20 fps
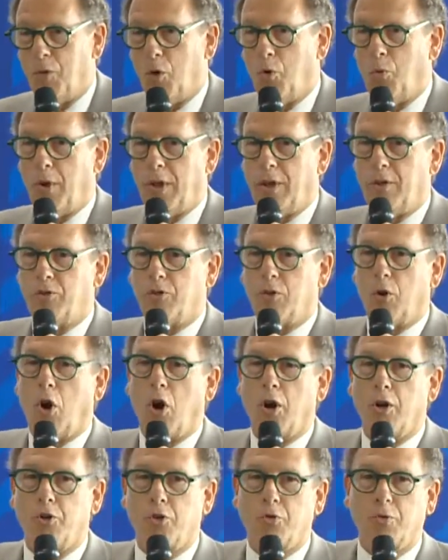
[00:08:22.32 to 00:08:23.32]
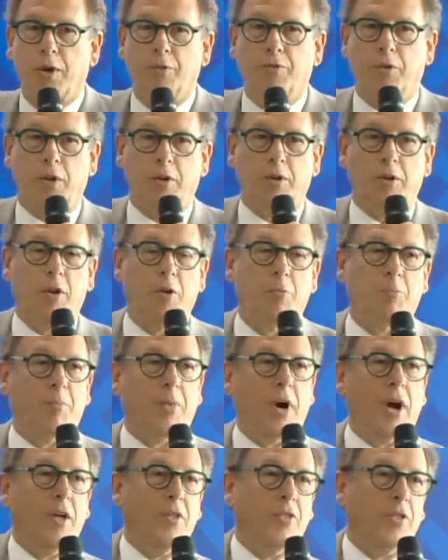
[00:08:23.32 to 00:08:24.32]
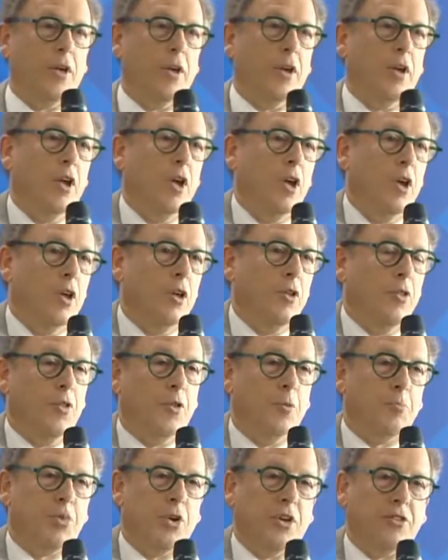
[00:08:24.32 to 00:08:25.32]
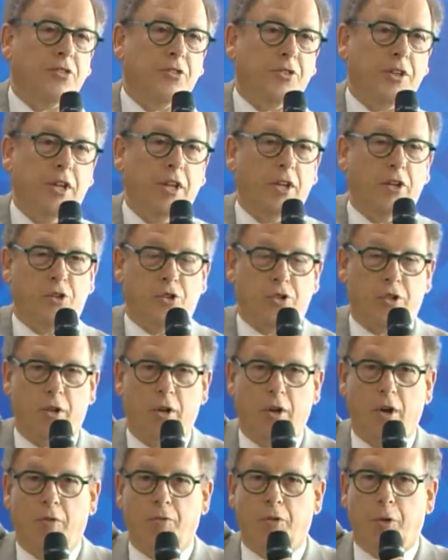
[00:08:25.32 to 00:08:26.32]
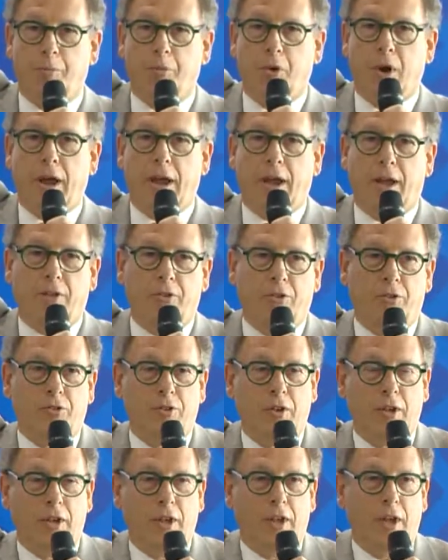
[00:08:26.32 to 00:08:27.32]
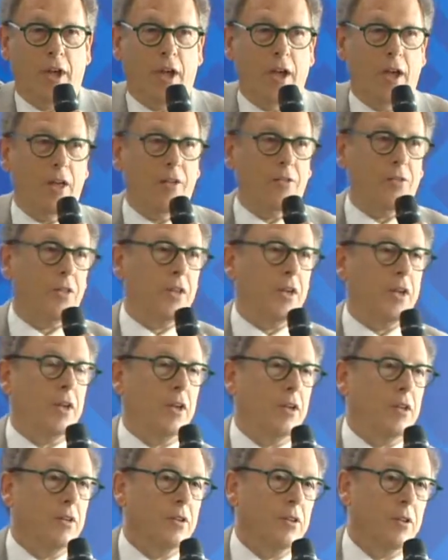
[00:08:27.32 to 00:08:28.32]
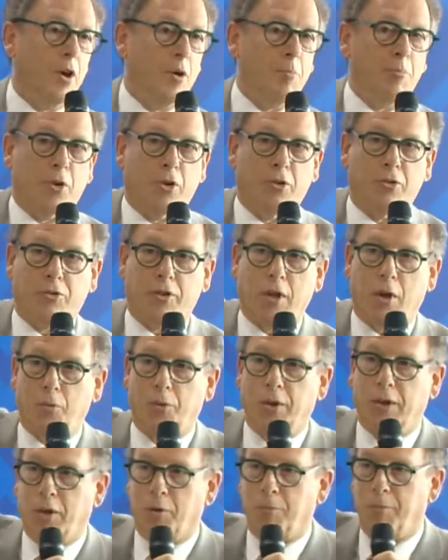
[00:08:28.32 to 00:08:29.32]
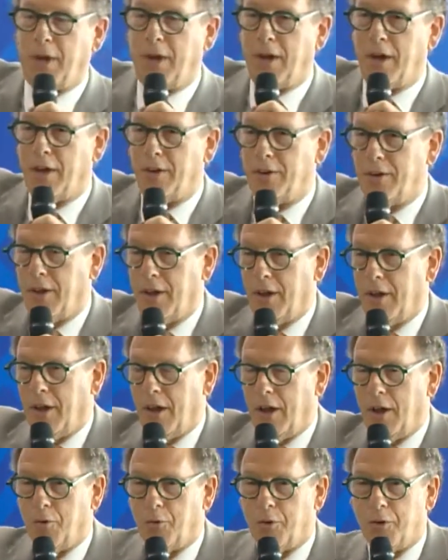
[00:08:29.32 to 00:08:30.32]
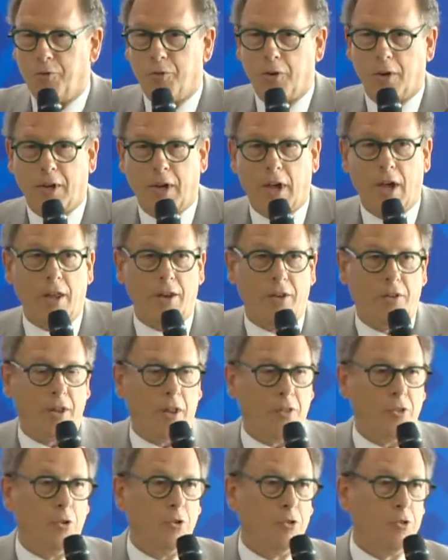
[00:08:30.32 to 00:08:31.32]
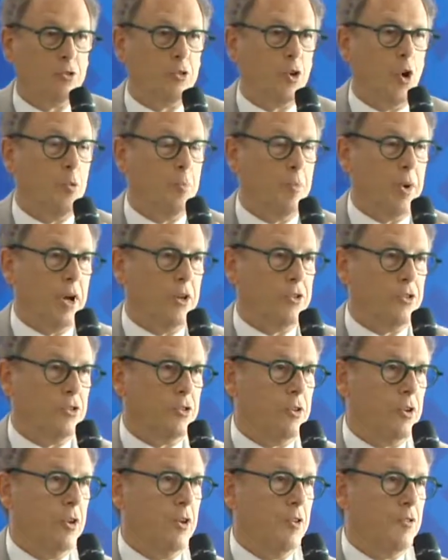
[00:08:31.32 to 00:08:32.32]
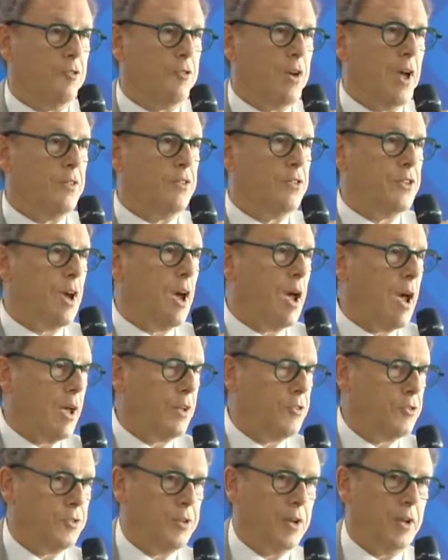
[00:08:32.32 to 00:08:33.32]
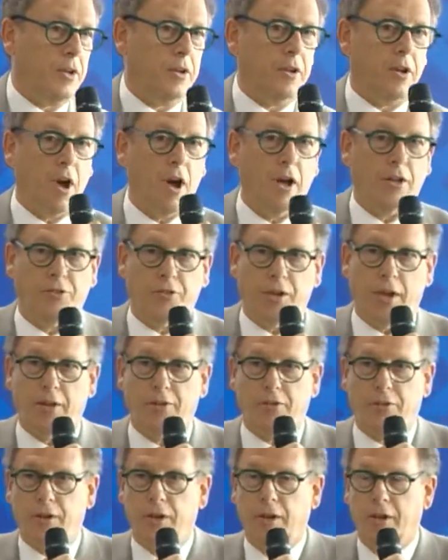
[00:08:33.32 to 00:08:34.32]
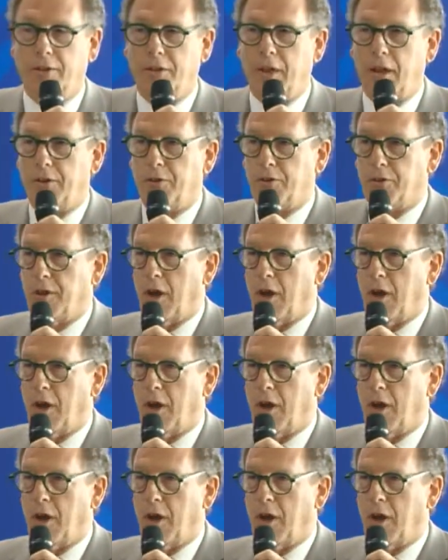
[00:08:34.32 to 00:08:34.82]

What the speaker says: We are driven by the prestige of the brands and the numbers that we command, and we forget that there's so much fantastic content that is